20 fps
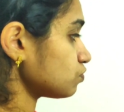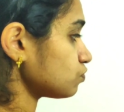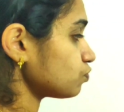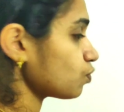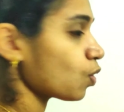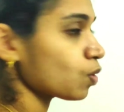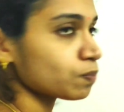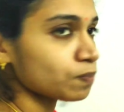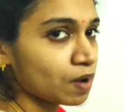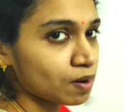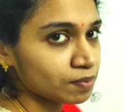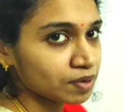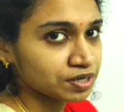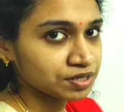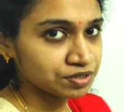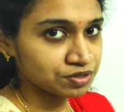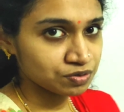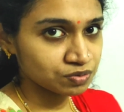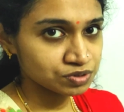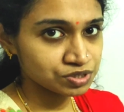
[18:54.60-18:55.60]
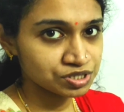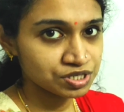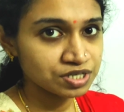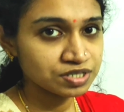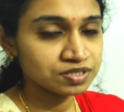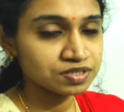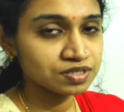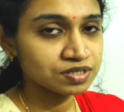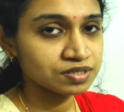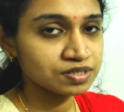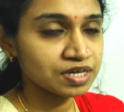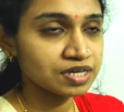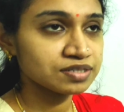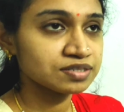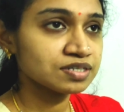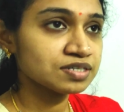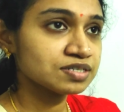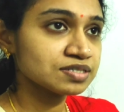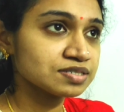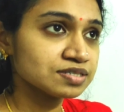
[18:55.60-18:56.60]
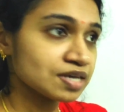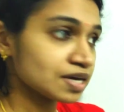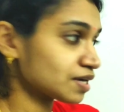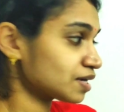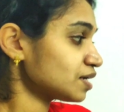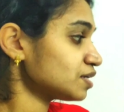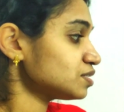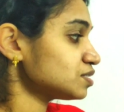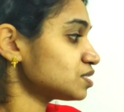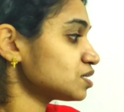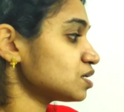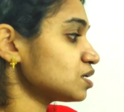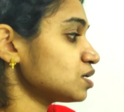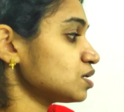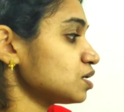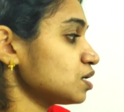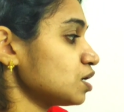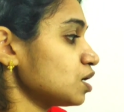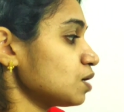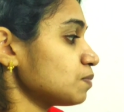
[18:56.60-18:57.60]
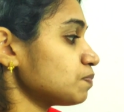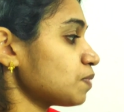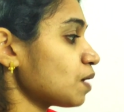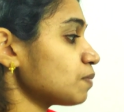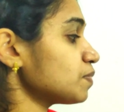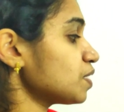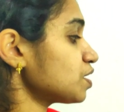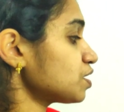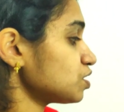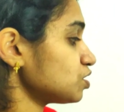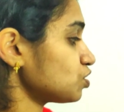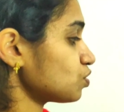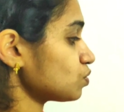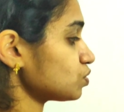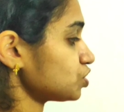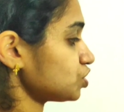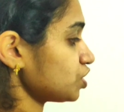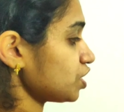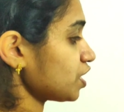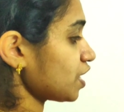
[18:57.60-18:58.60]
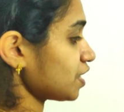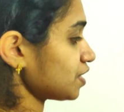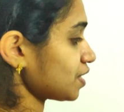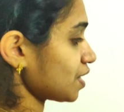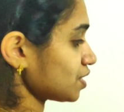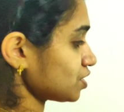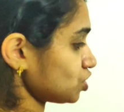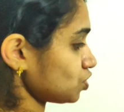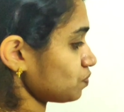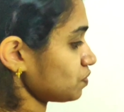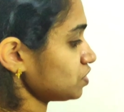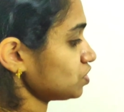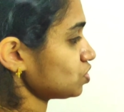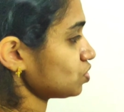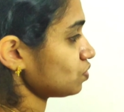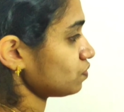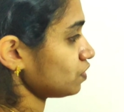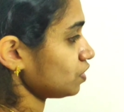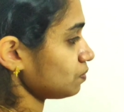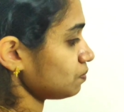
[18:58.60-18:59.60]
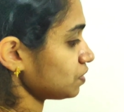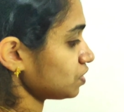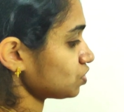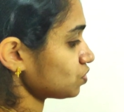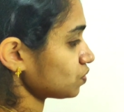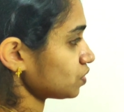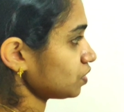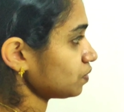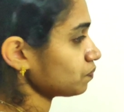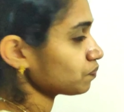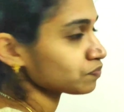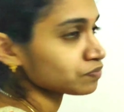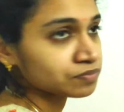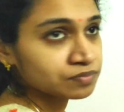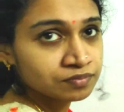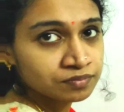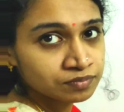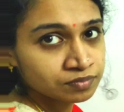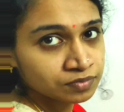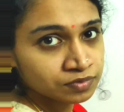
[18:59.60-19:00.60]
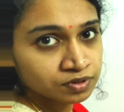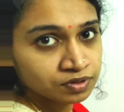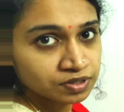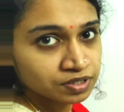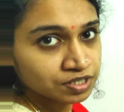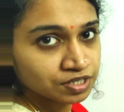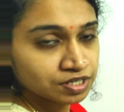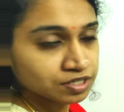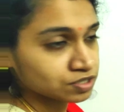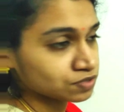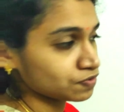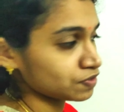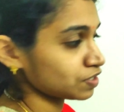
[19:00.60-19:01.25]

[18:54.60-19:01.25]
4 palmar interosseous. In that, the second palmar interosseous attachment will be to the index